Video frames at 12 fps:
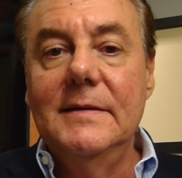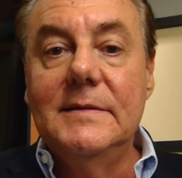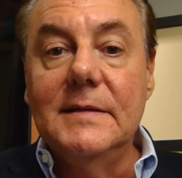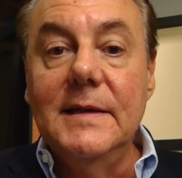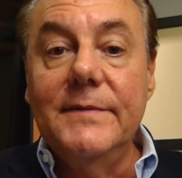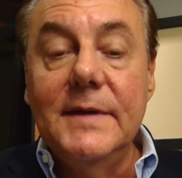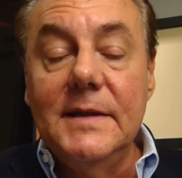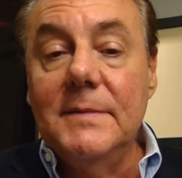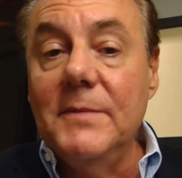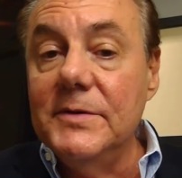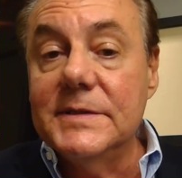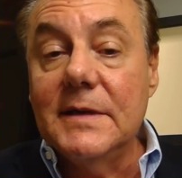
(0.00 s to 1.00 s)
delivered in the
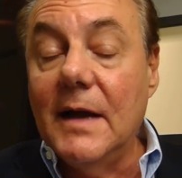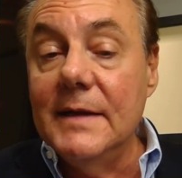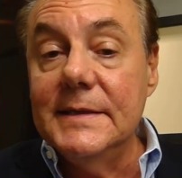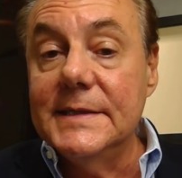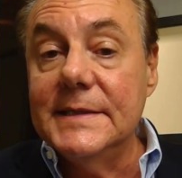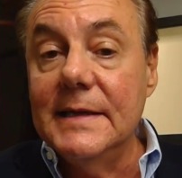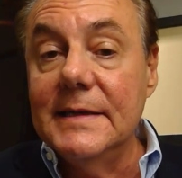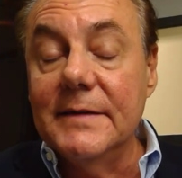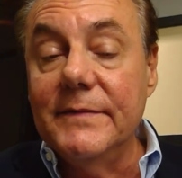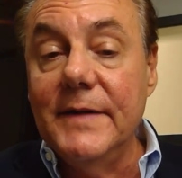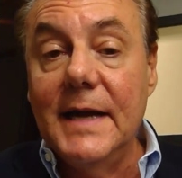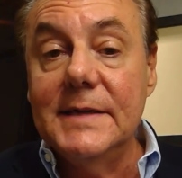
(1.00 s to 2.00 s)
most condescending
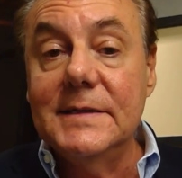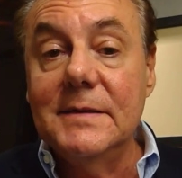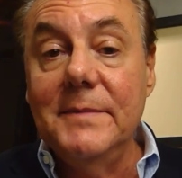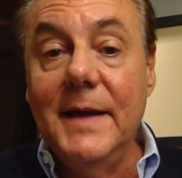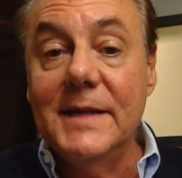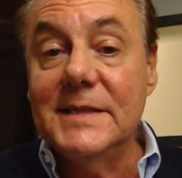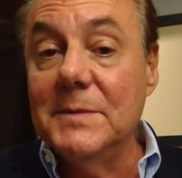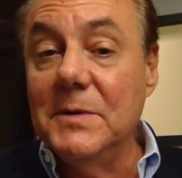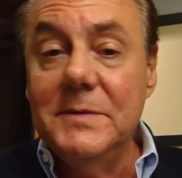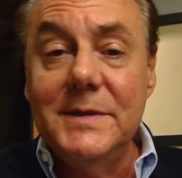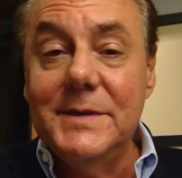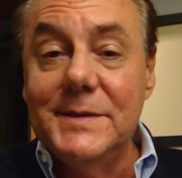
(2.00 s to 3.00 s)
fashion imaginable,
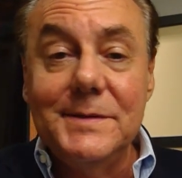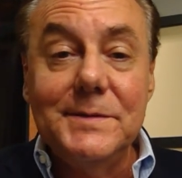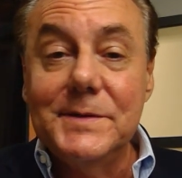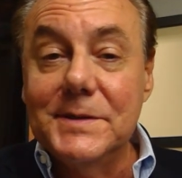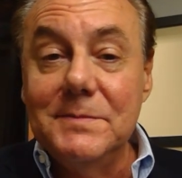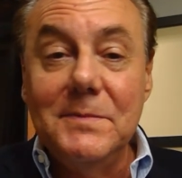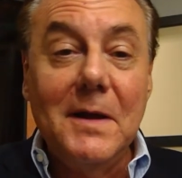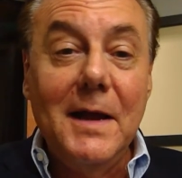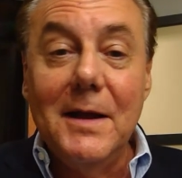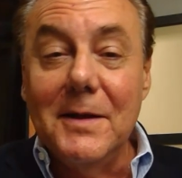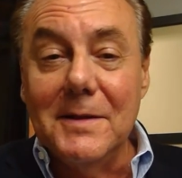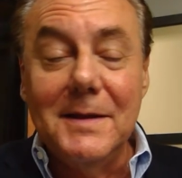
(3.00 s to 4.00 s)
with this little
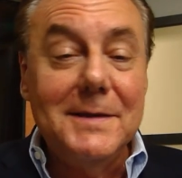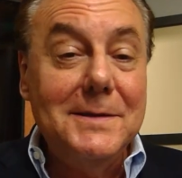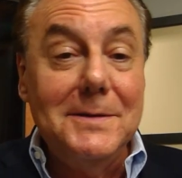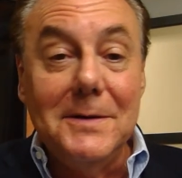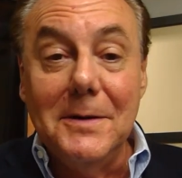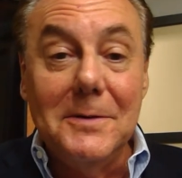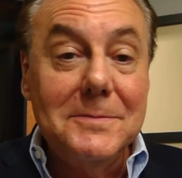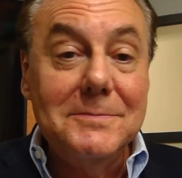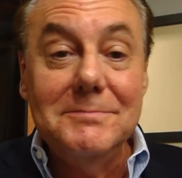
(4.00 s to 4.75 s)
smile, like, you know,